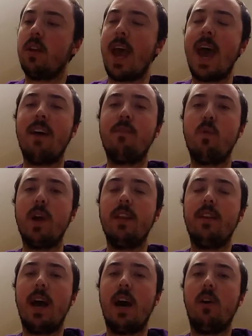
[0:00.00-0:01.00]
halfway
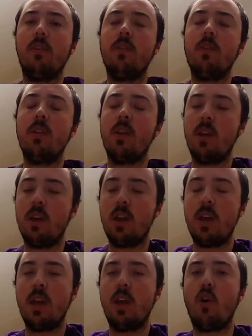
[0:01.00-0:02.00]
down,
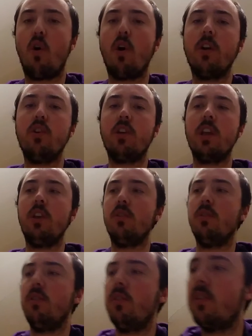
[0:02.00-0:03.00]
or you can
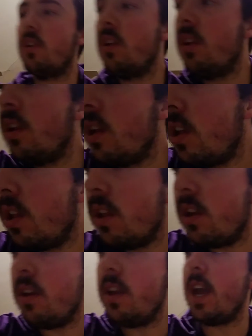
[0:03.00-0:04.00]
use
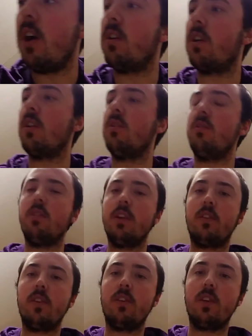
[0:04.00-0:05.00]
nail glue.
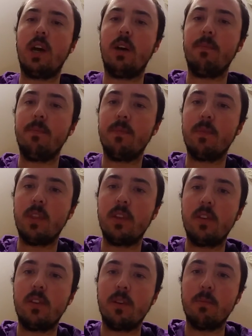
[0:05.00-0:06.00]
This is
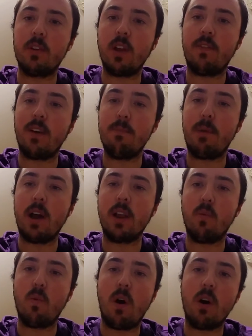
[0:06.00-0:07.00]
some stuff I bought
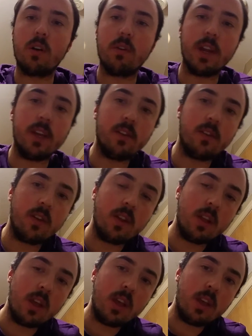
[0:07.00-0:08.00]
at Walgreens.
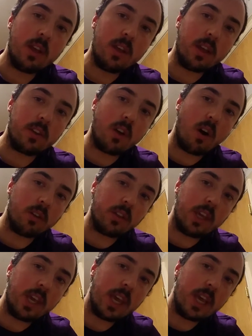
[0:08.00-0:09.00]
It's
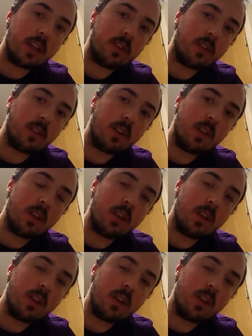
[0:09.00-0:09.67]
called Kiss.